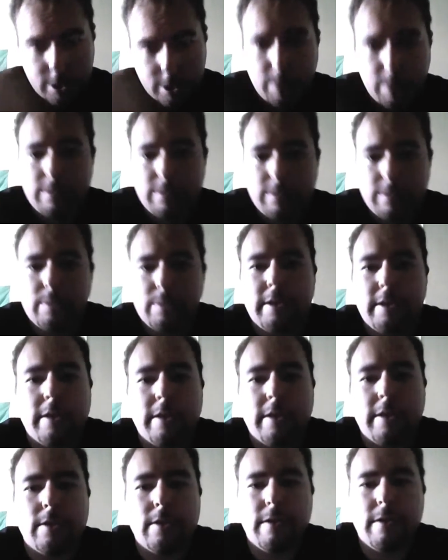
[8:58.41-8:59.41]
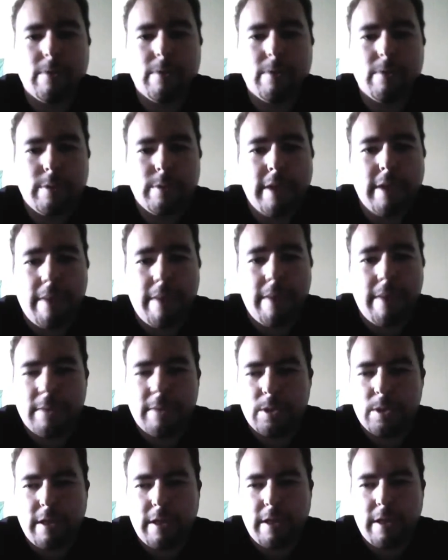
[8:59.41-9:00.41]
So I was really happy
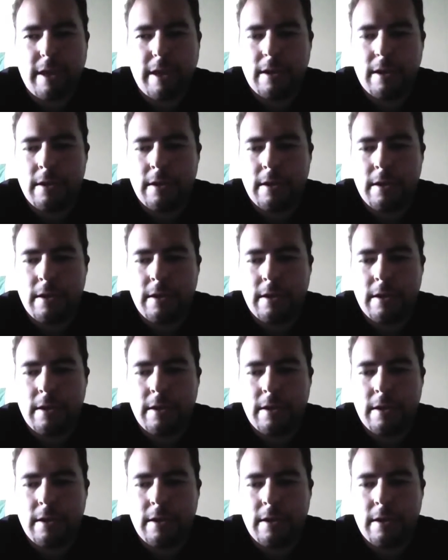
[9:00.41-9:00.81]
to see that.